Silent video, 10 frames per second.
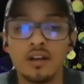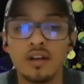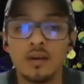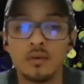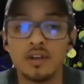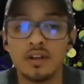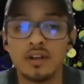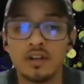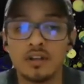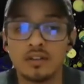and we could
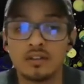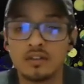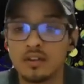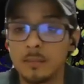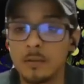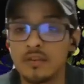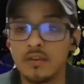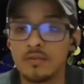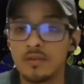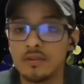talk about
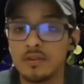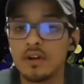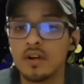that further.